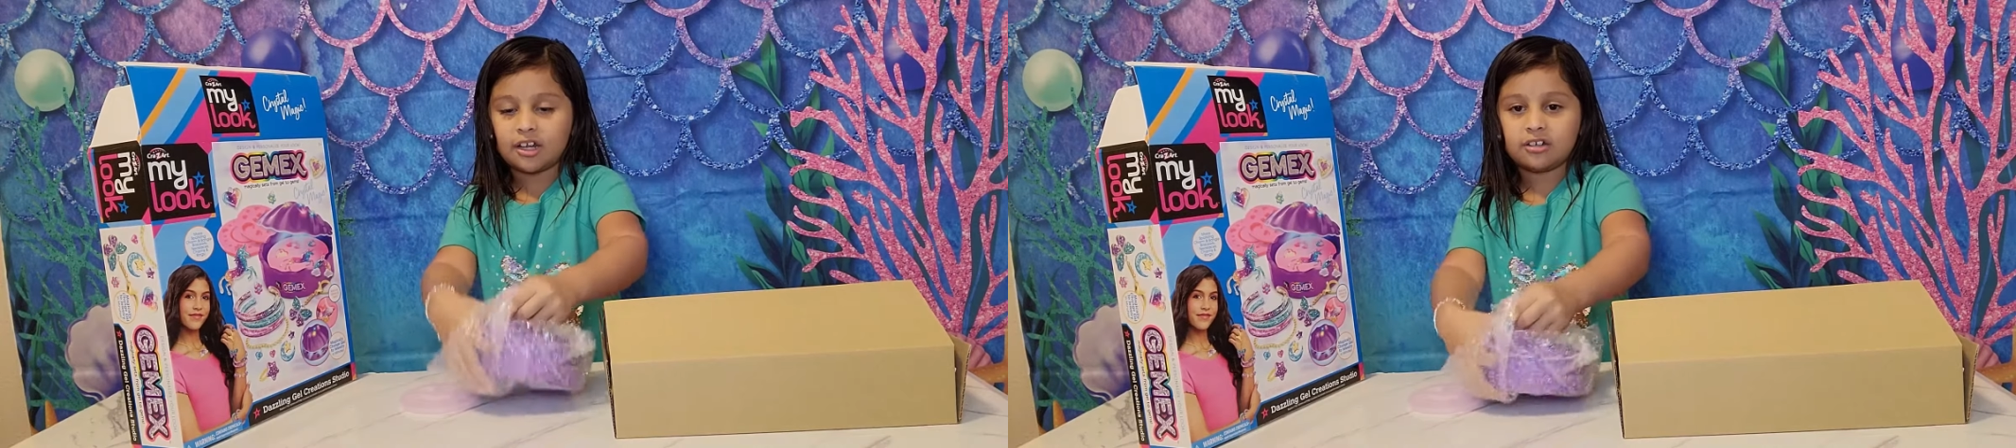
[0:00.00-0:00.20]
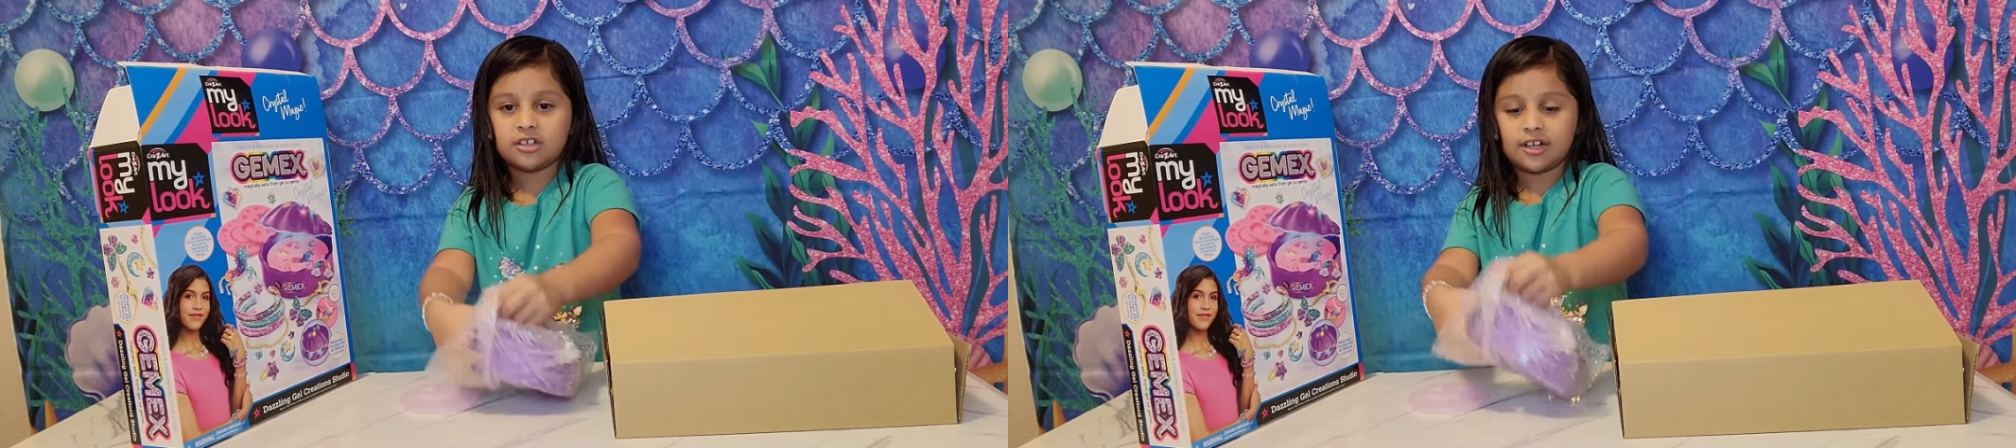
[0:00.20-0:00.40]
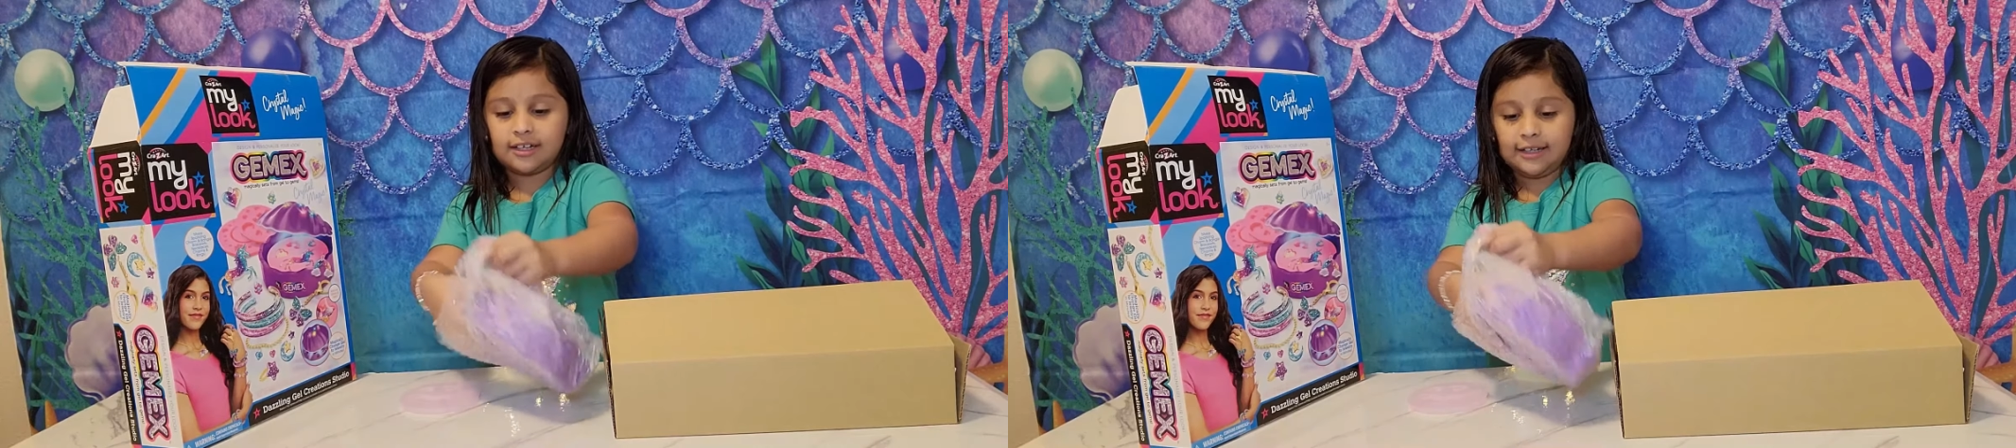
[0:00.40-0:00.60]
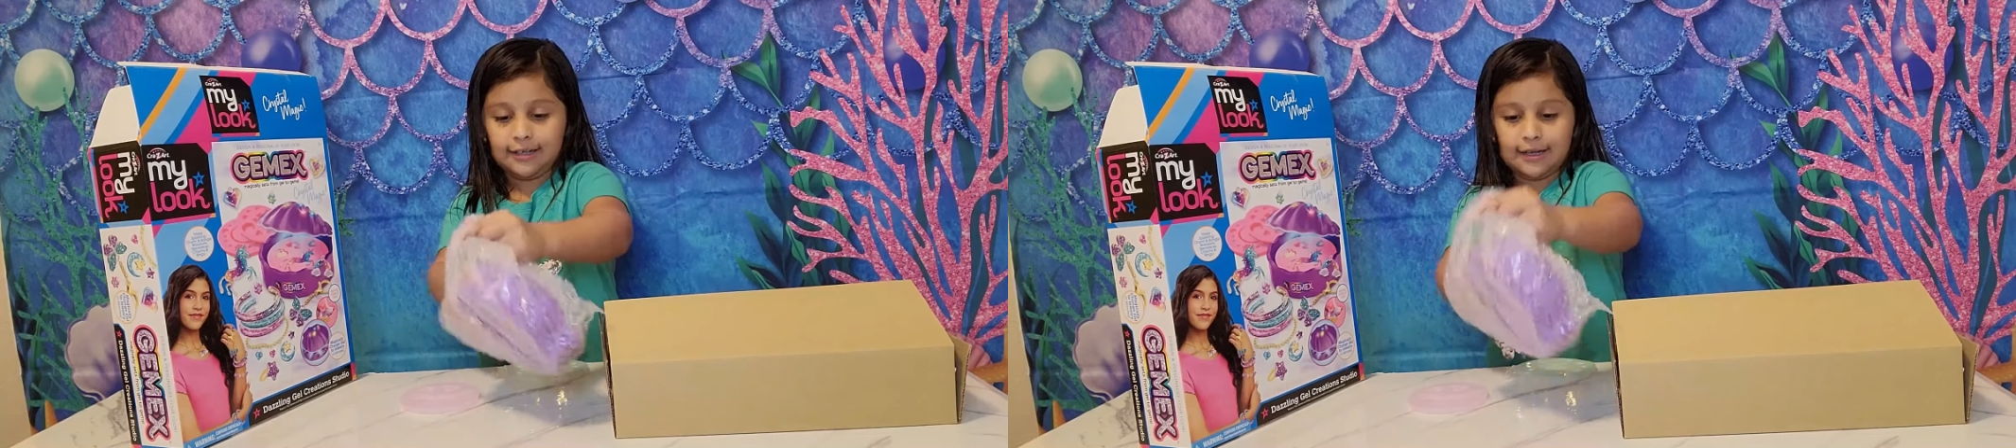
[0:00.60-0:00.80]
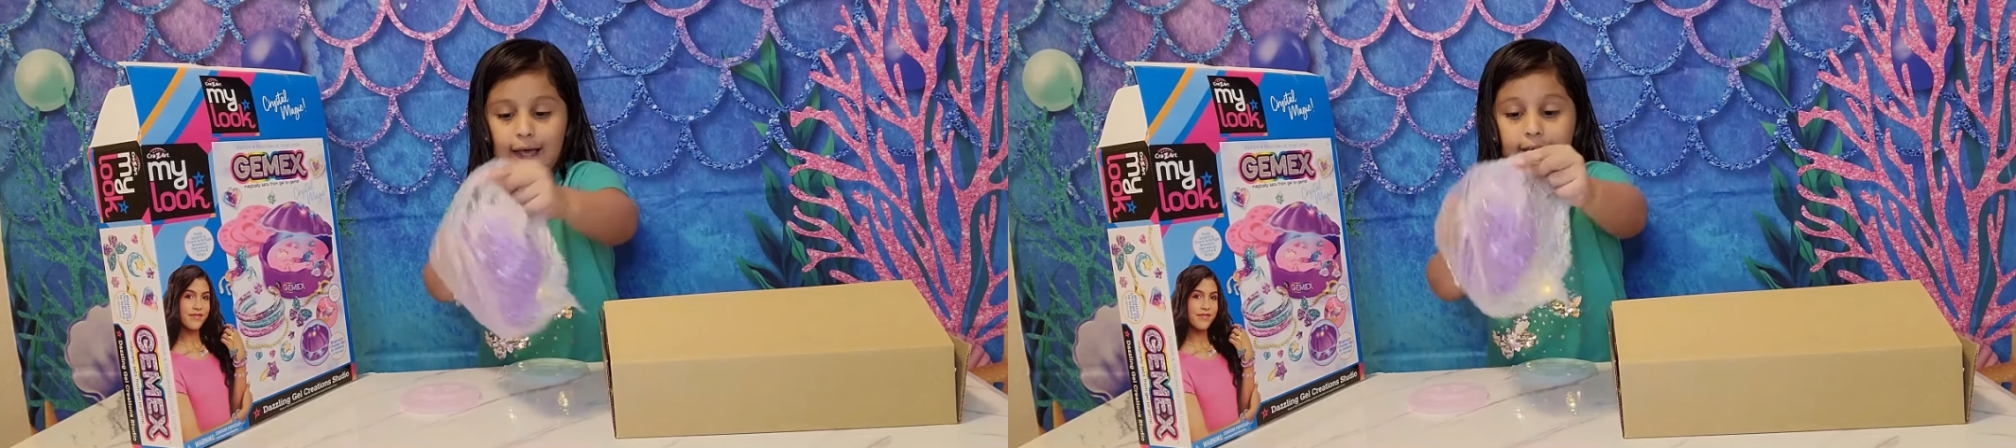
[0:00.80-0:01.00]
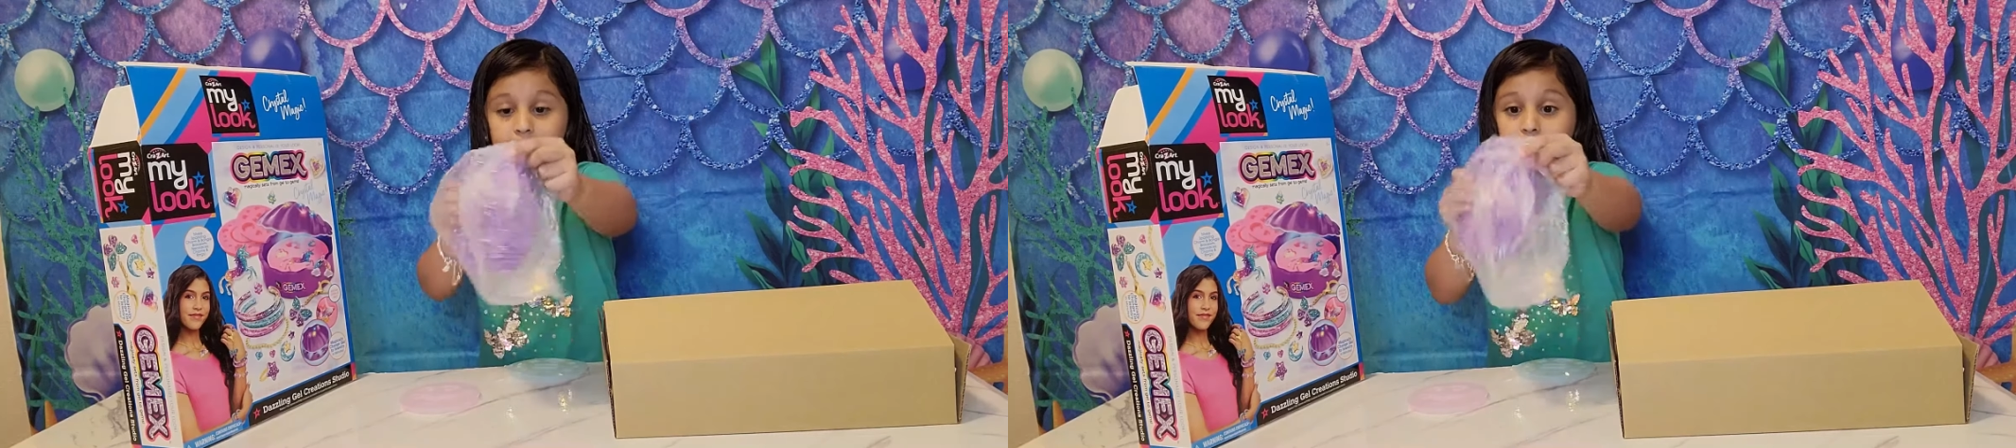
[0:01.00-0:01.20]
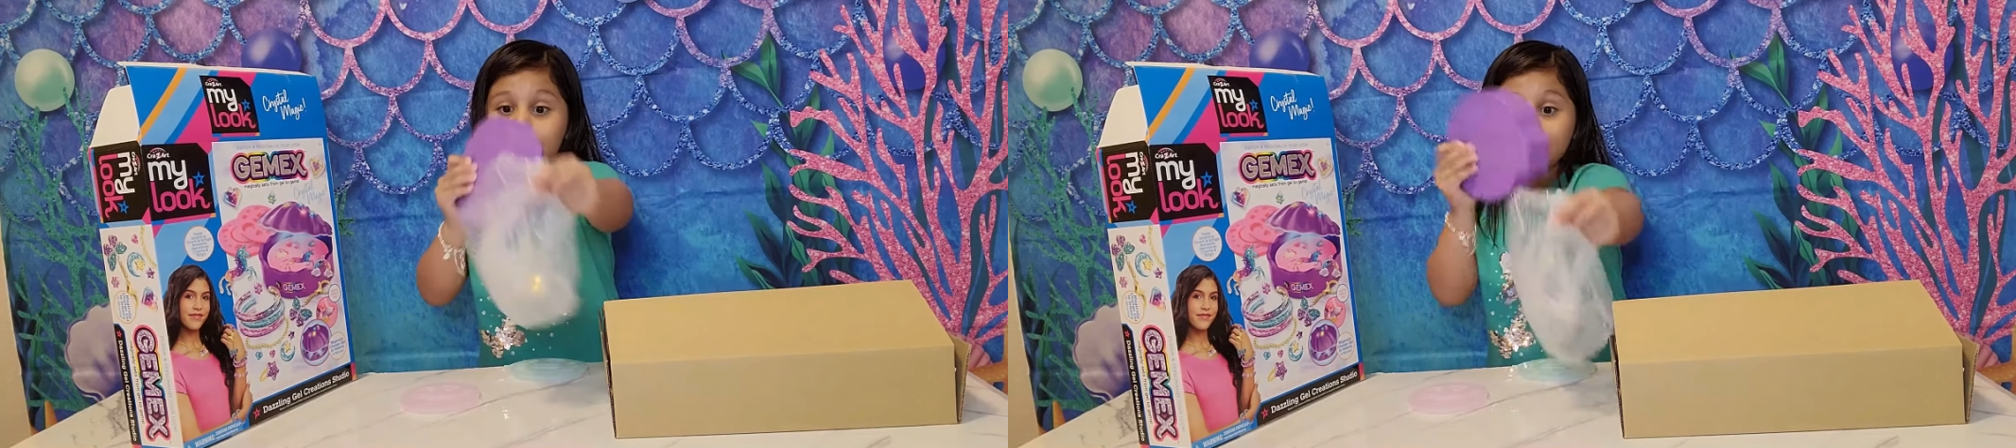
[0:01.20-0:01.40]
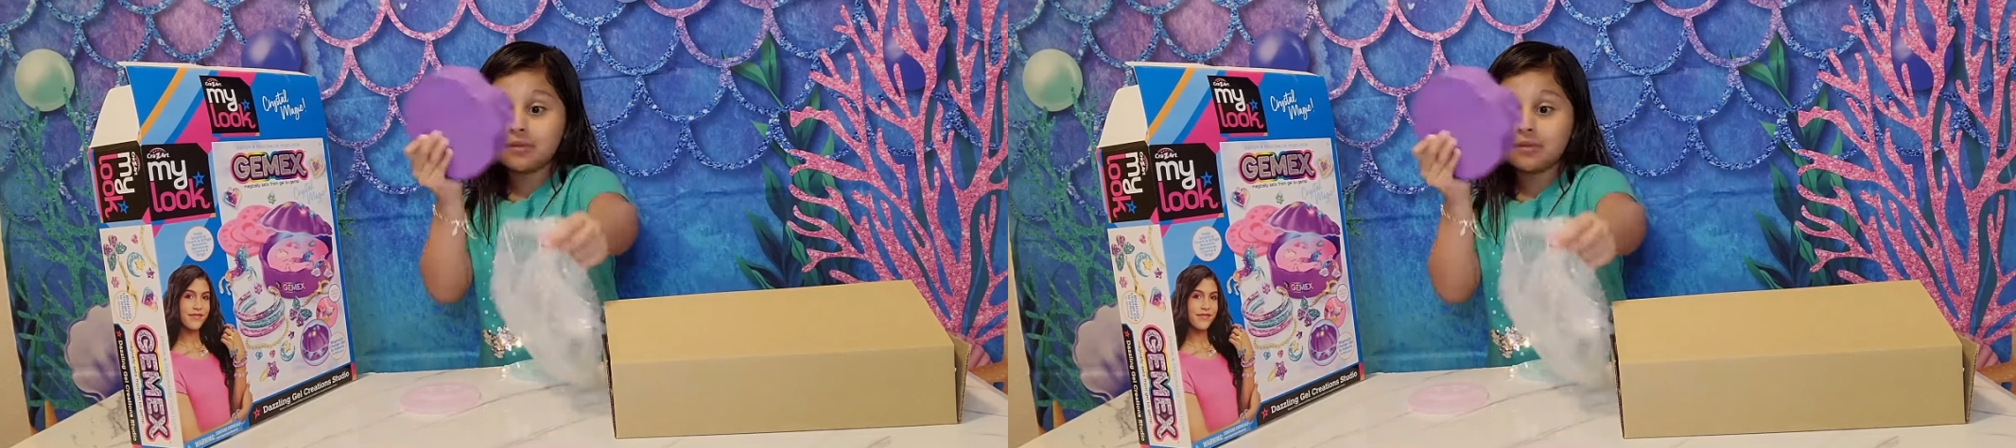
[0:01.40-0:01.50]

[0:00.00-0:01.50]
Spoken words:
there's a lion.